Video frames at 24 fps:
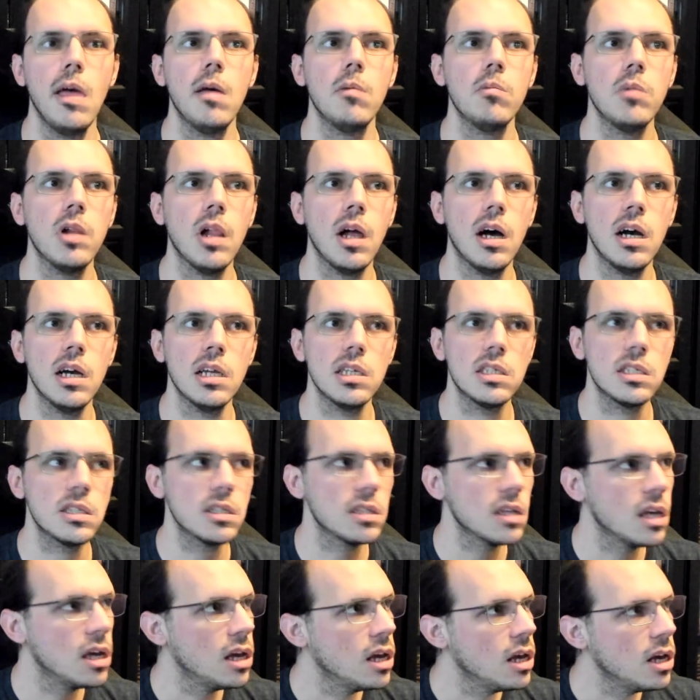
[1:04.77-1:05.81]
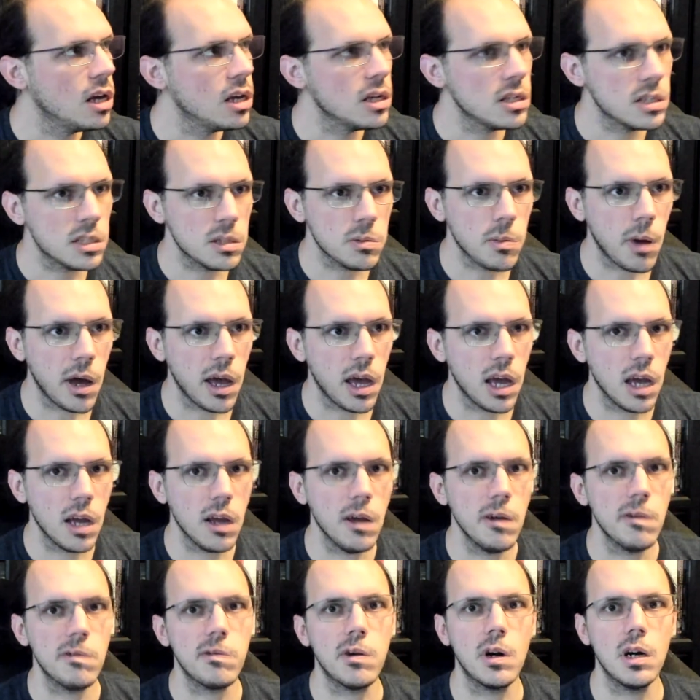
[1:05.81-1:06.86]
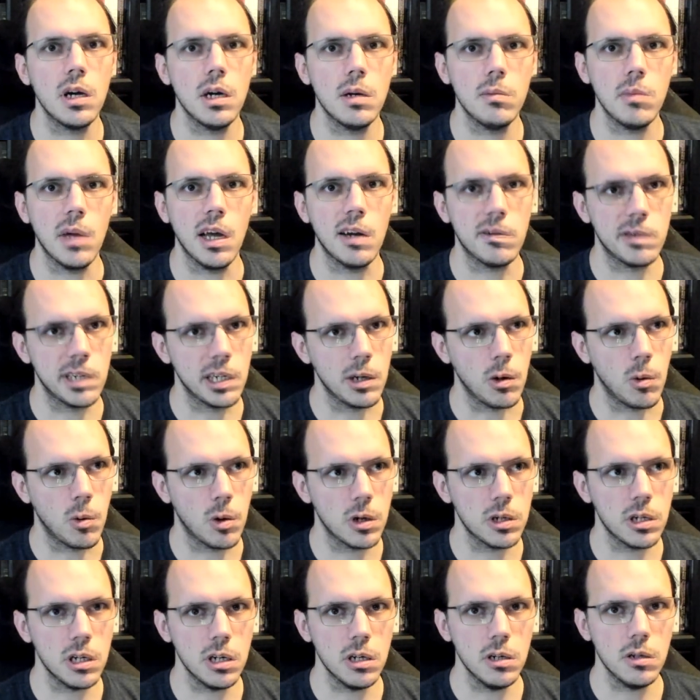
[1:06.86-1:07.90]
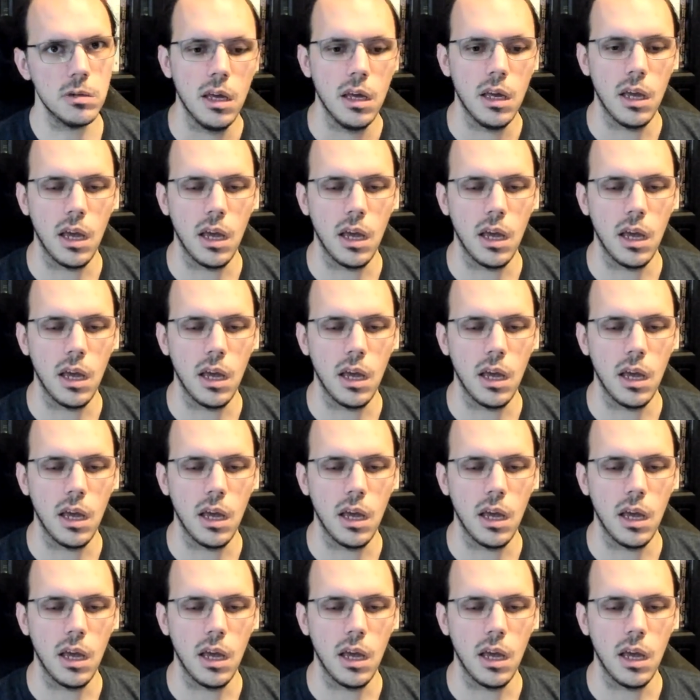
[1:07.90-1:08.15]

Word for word: plus swag from every order.